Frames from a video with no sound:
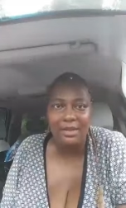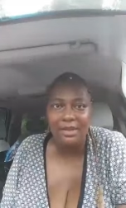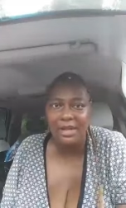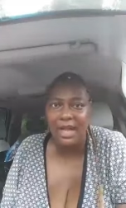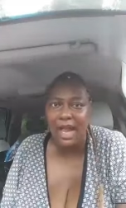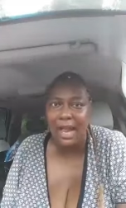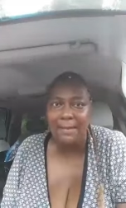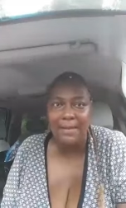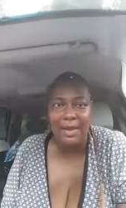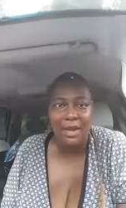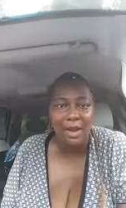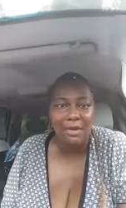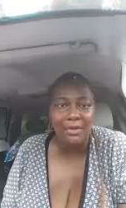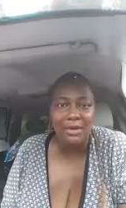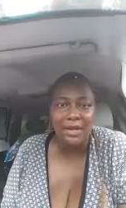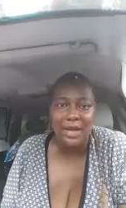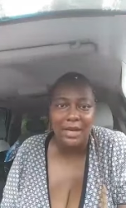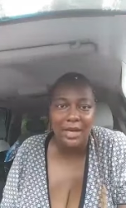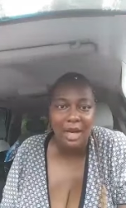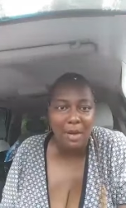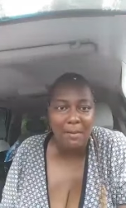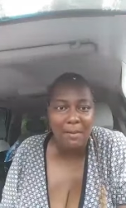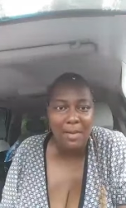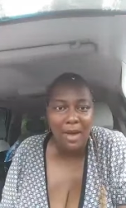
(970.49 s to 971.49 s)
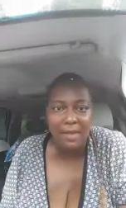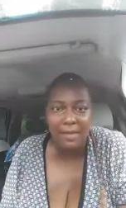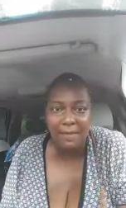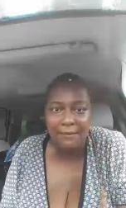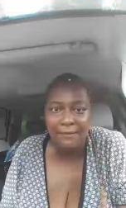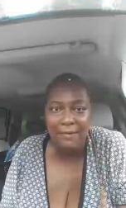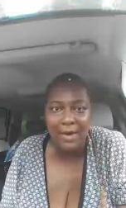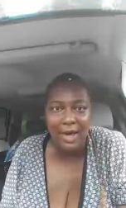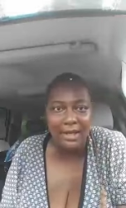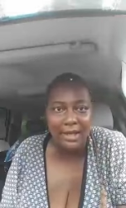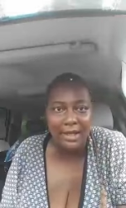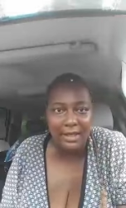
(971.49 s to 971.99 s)
Cammy don't need no
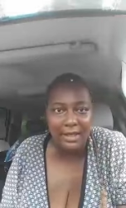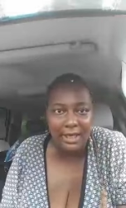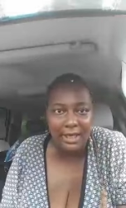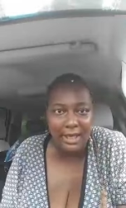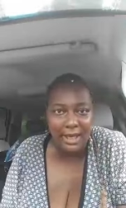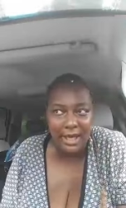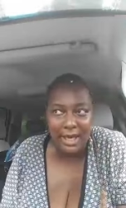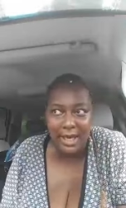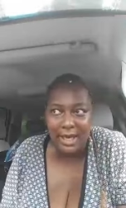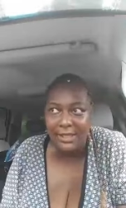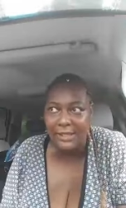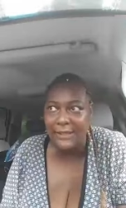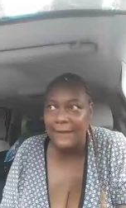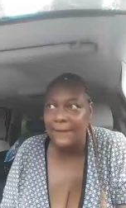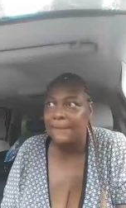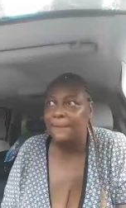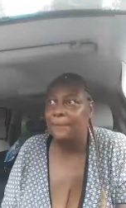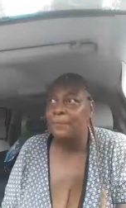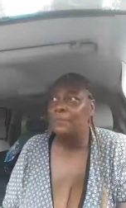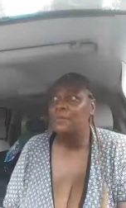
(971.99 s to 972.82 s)
motherfucking kids.